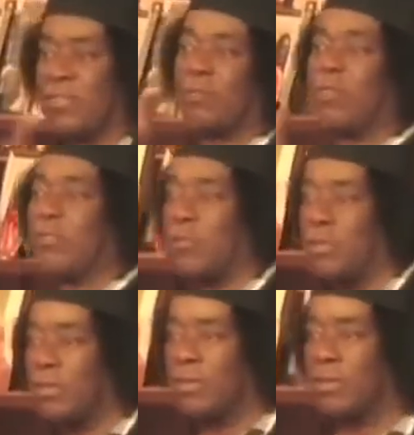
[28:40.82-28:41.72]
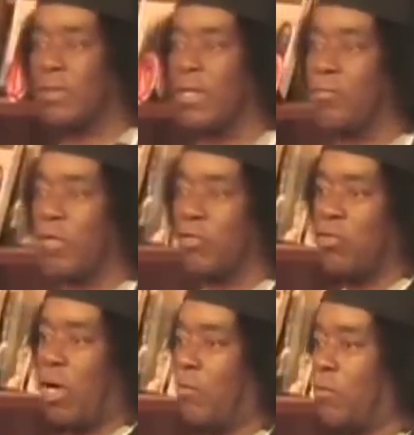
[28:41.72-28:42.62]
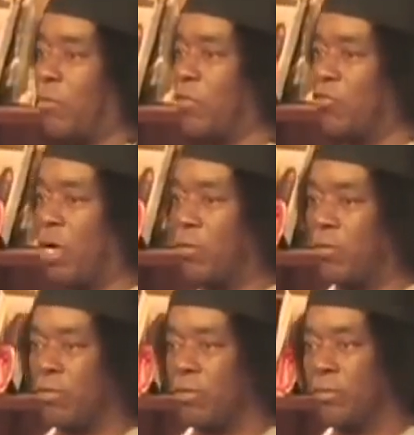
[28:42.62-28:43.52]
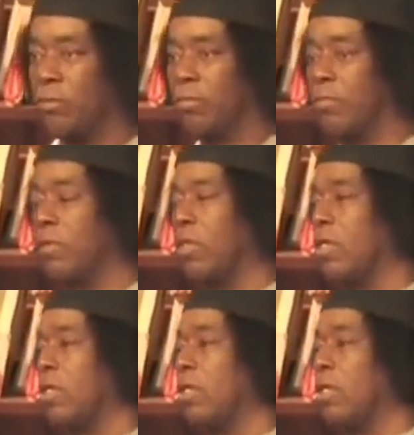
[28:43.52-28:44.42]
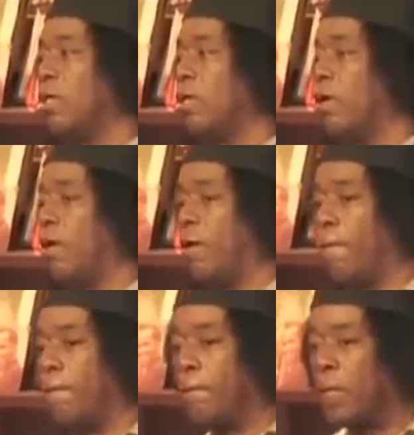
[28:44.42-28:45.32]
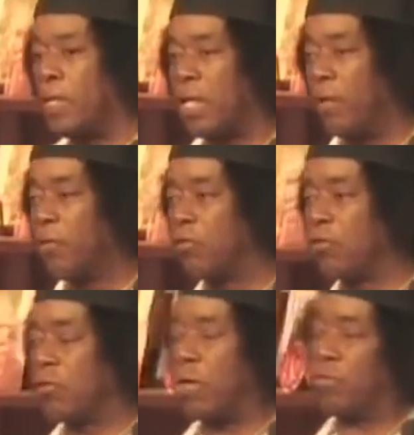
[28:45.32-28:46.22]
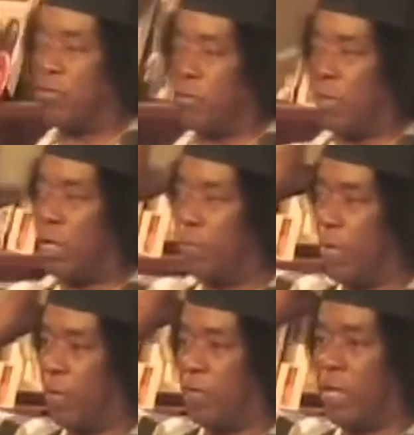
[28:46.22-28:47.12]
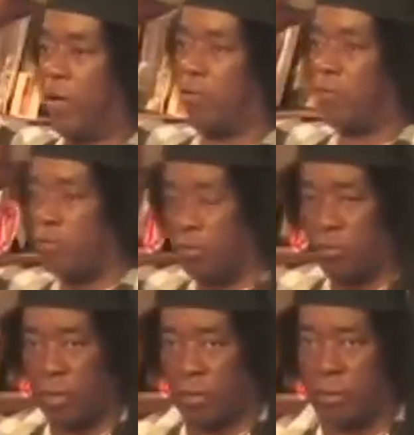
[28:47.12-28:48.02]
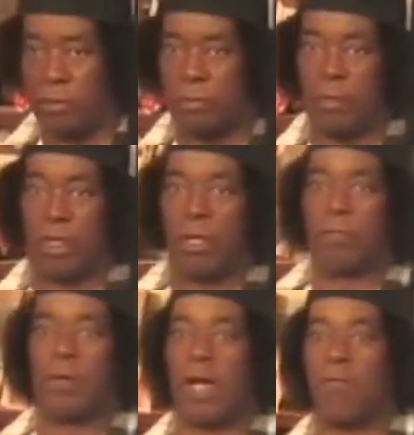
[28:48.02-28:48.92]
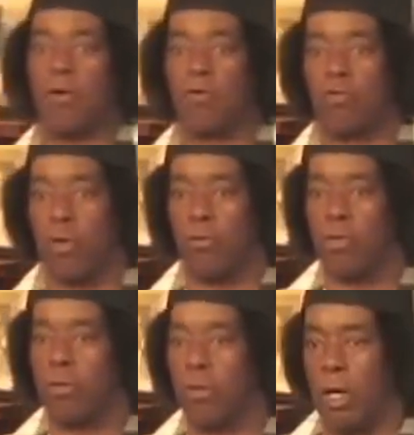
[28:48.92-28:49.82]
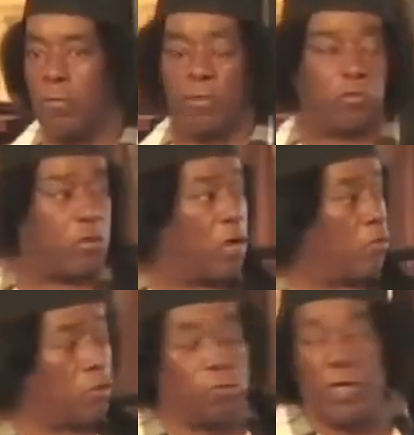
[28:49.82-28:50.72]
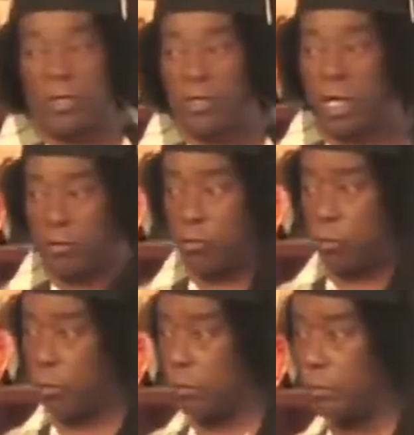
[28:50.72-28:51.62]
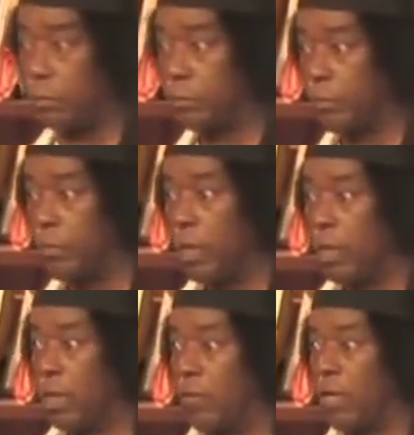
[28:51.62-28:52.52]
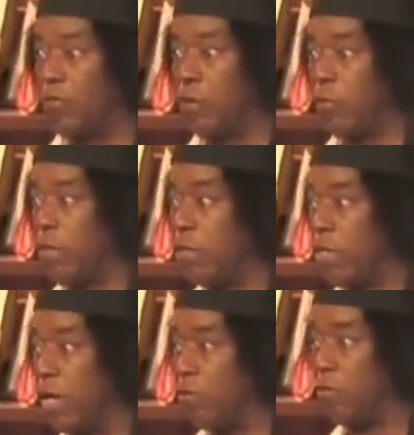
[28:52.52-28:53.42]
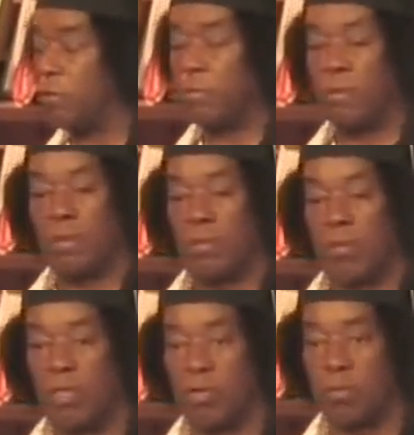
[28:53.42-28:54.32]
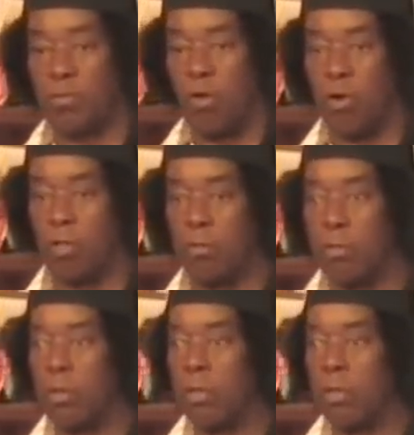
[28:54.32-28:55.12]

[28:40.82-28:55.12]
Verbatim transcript: sis, please. And bring a child. Bring the child with you. Um, now this is uh, just an American Heritage Dictionary, but I want to show you. I'm going to I'm going to reconnect you when I say reconnect, because we're talking